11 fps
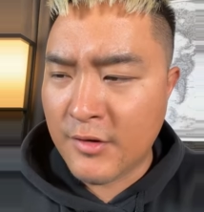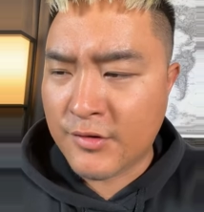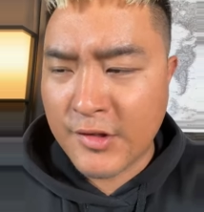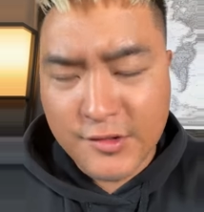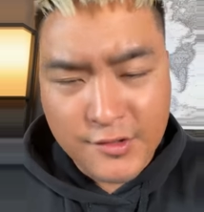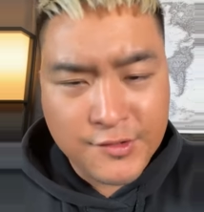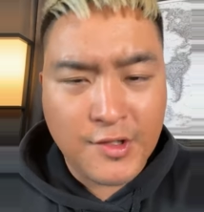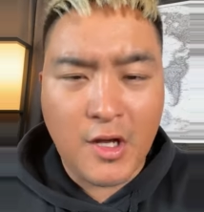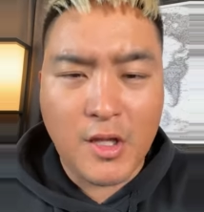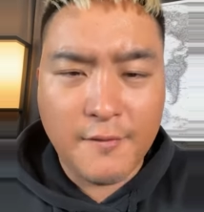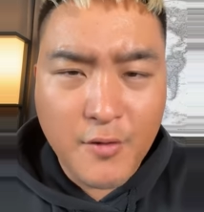And it's good to
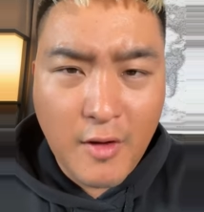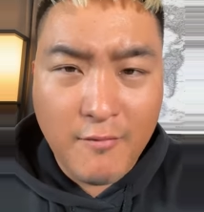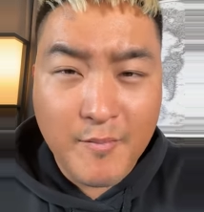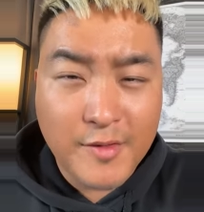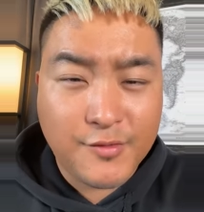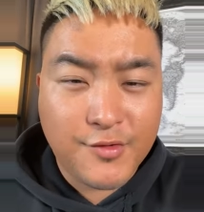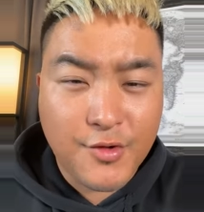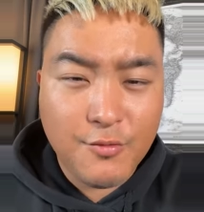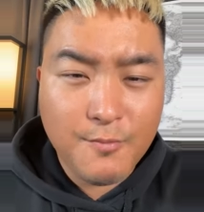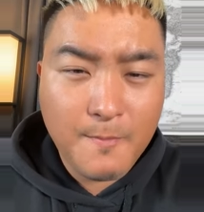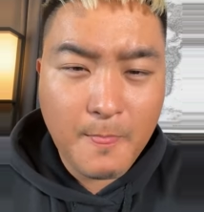see all of you. I've missed
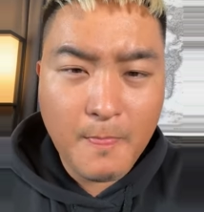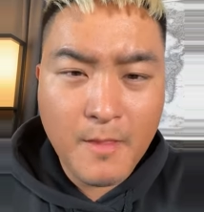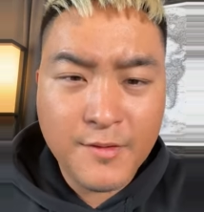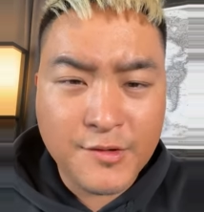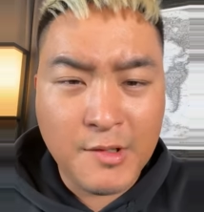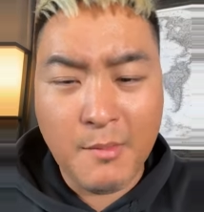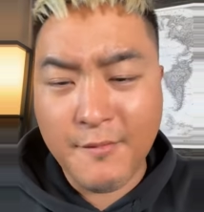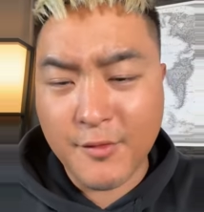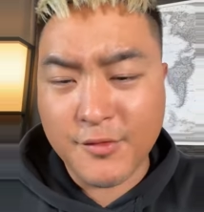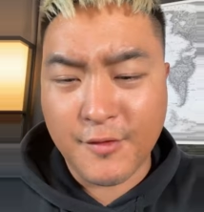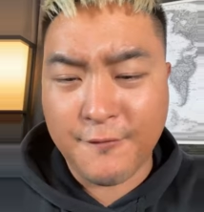you. Some
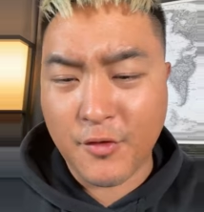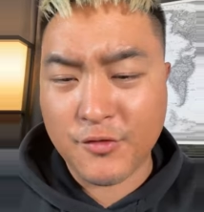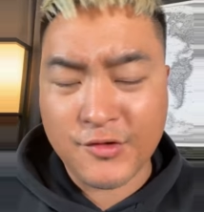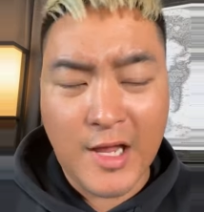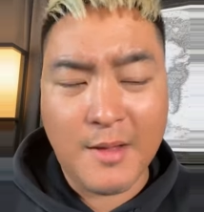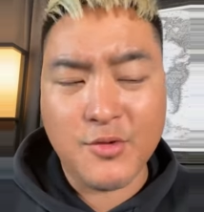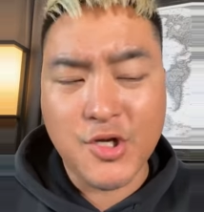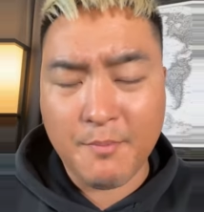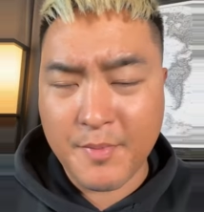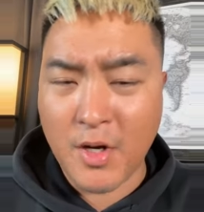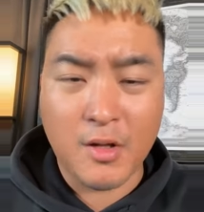of you, it's your first time
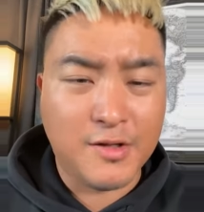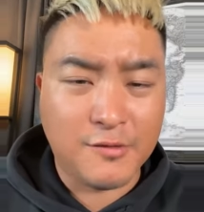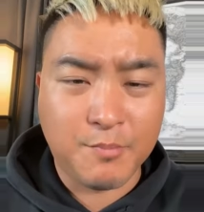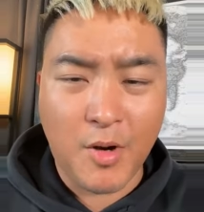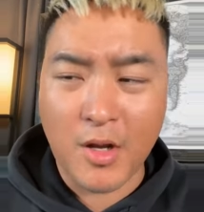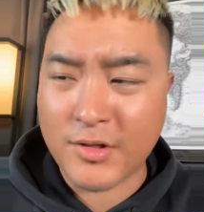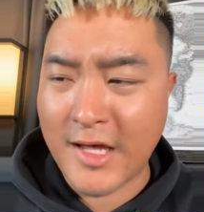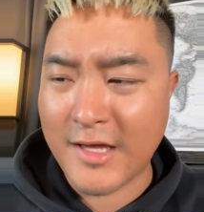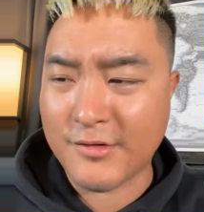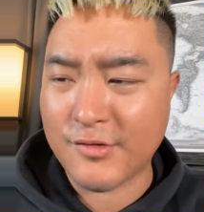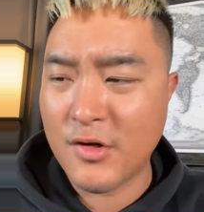jumping on this
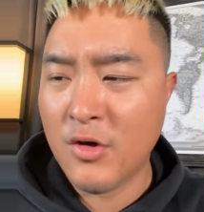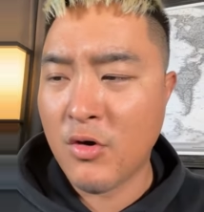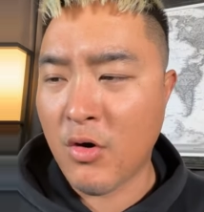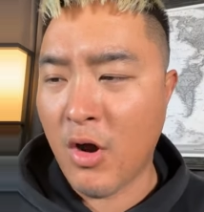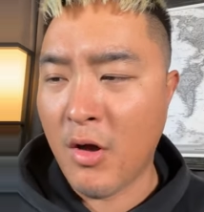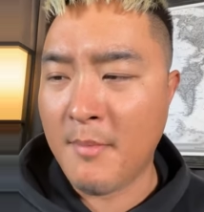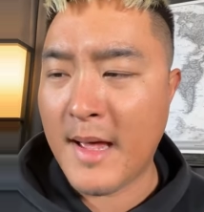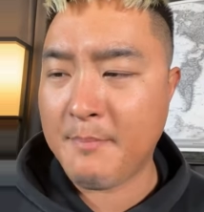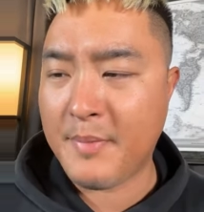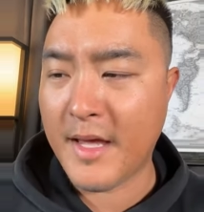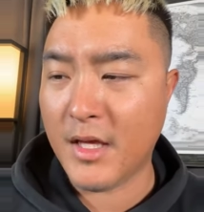broadcast or on
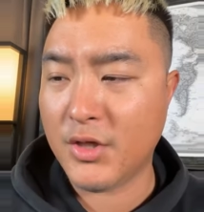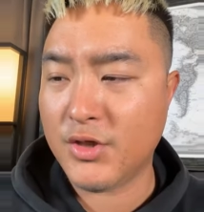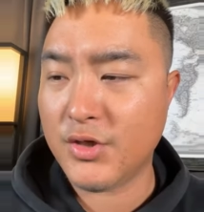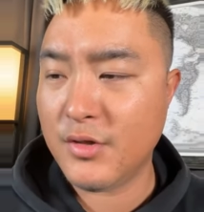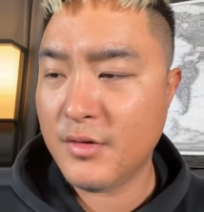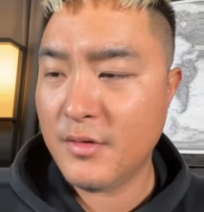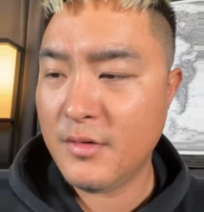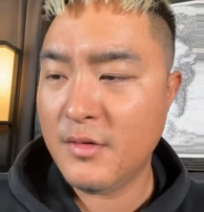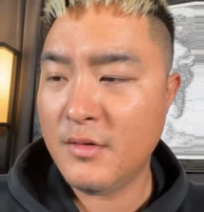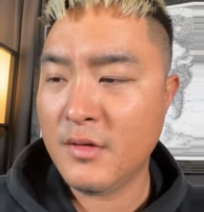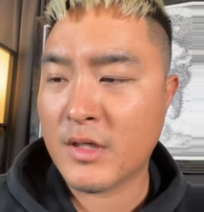my page.
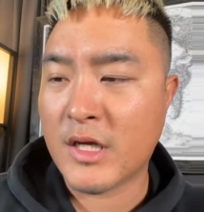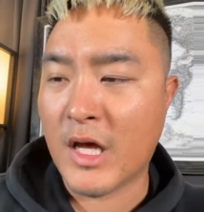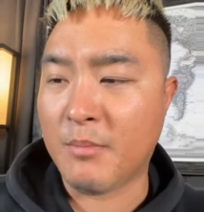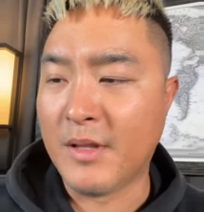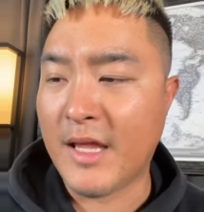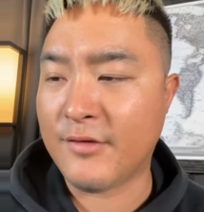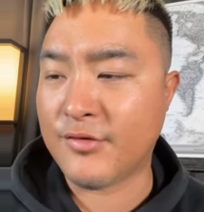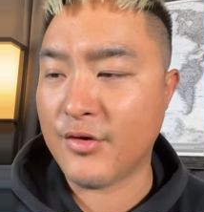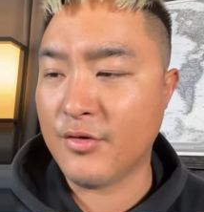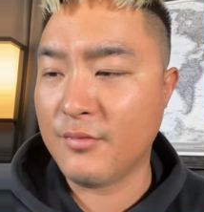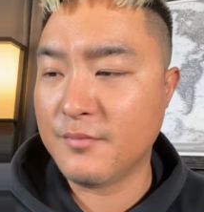God
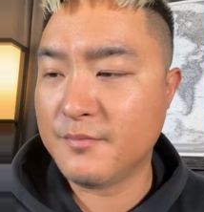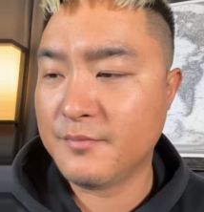bless you.